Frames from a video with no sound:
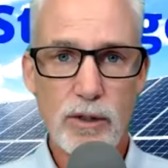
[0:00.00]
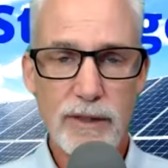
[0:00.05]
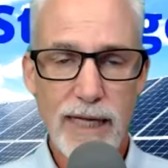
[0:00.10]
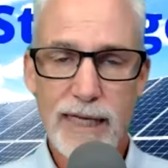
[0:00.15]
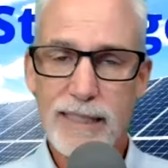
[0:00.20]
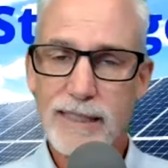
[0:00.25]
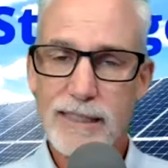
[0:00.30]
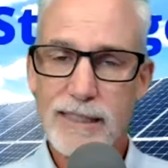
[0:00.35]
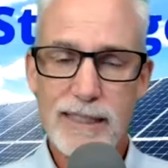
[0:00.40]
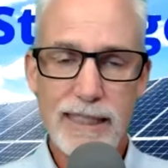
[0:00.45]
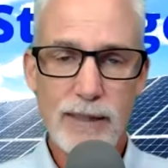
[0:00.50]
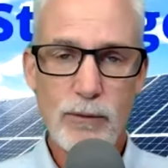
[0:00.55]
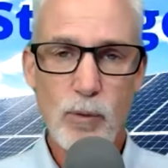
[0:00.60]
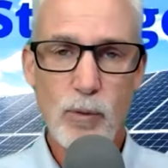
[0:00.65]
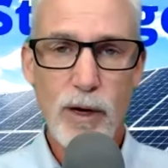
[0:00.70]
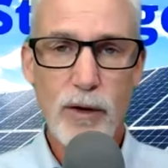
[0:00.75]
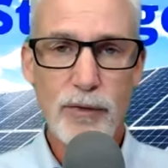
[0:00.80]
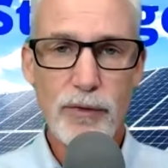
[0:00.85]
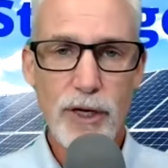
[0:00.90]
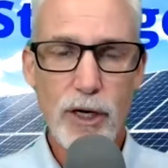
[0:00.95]
That's the
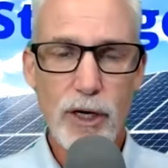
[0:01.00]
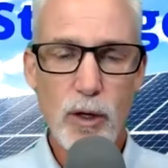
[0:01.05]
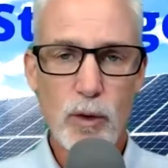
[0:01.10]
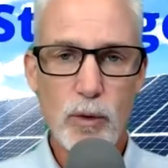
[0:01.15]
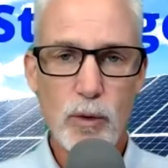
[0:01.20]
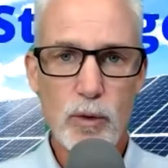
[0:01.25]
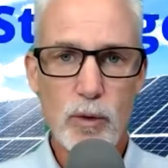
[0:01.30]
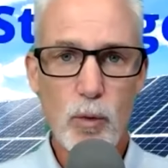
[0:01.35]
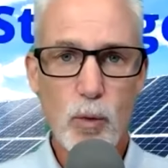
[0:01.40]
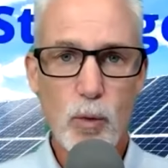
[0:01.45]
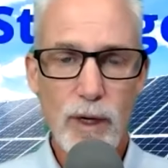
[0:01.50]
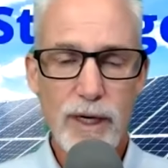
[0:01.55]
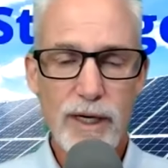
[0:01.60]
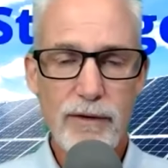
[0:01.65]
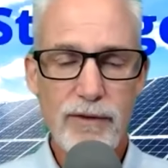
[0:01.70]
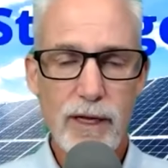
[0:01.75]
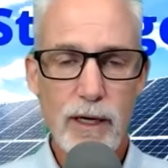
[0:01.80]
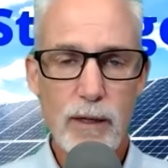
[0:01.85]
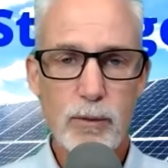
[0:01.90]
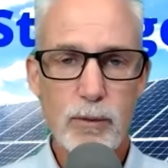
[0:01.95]
well-known wind
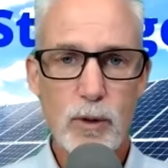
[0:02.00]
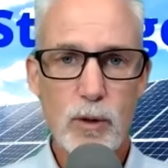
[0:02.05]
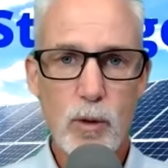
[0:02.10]
developer